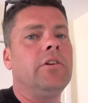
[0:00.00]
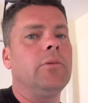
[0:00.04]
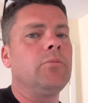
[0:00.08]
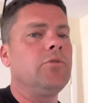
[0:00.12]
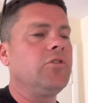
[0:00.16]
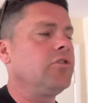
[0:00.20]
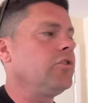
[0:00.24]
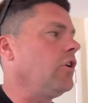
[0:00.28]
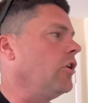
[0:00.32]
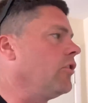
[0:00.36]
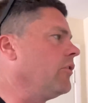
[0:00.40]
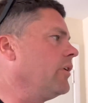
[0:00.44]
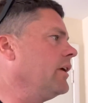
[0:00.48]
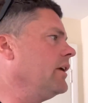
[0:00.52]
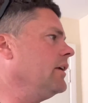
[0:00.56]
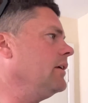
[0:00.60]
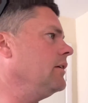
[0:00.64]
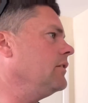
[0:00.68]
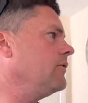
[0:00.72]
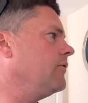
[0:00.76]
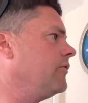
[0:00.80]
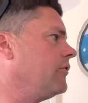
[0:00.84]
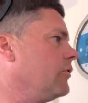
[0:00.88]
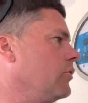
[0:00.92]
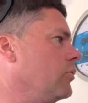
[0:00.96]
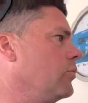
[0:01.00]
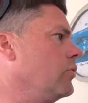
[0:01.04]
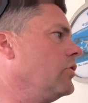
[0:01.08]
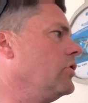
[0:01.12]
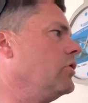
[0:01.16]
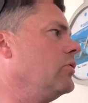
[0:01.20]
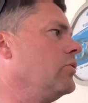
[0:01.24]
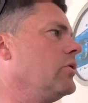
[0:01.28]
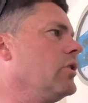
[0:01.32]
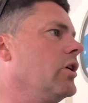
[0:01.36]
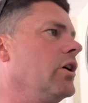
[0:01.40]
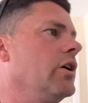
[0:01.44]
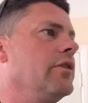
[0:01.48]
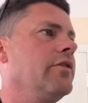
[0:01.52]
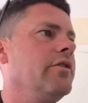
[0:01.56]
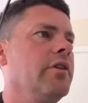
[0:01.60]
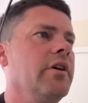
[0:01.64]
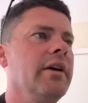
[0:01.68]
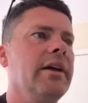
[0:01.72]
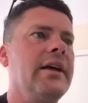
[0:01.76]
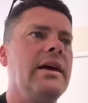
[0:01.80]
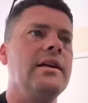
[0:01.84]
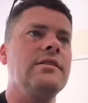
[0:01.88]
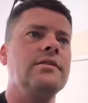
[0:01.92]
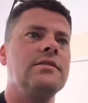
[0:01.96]
I'm sorry for all you guys that
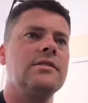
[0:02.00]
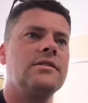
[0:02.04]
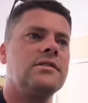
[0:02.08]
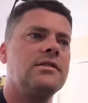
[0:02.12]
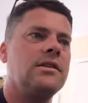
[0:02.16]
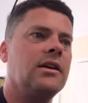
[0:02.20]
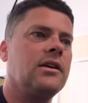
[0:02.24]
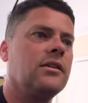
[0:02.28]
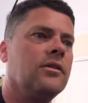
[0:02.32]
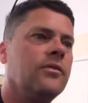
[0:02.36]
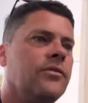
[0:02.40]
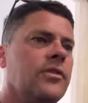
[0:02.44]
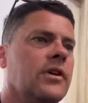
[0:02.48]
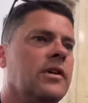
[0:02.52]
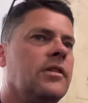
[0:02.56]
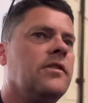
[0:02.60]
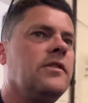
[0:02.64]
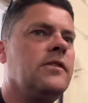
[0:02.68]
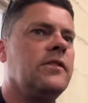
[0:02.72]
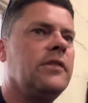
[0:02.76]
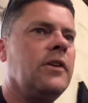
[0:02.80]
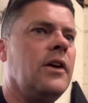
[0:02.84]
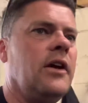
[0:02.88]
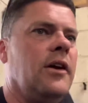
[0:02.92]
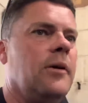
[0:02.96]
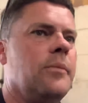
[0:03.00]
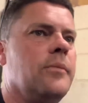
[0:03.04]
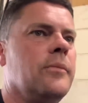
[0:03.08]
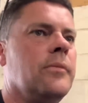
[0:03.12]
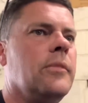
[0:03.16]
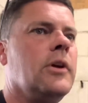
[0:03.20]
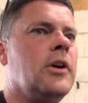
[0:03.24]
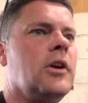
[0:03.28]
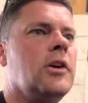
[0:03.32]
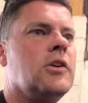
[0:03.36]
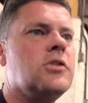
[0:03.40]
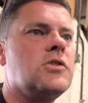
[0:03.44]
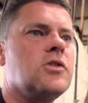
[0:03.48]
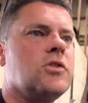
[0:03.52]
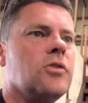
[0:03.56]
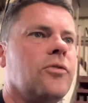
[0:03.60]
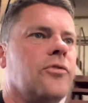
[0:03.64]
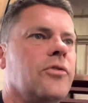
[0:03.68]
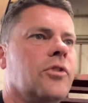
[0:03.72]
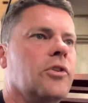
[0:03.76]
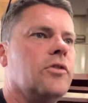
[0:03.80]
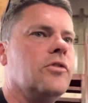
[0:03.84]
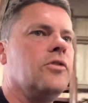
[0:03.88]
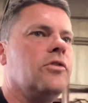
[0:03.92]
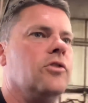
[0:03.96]
are getting sick of this
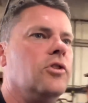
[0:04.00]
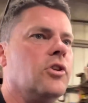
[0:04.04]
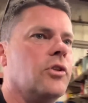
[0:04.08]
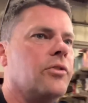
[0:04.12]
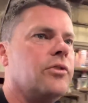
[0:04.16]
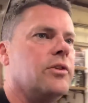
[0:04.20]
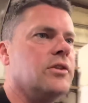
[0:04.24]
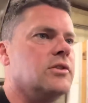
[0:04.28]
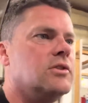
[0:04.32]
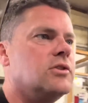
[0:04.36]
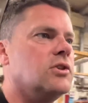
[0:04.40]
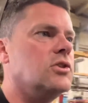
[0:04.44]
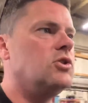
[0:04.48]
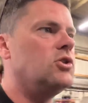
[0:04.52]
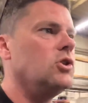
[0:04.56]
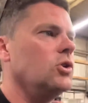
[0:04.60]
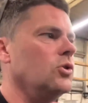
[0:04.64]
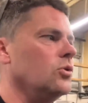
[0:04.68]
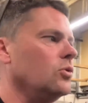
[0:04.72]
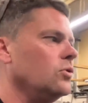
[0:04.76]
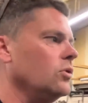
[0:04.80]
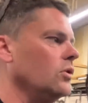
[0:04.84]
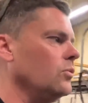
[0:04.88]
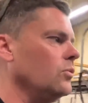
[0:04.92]
stuff that's nothing to do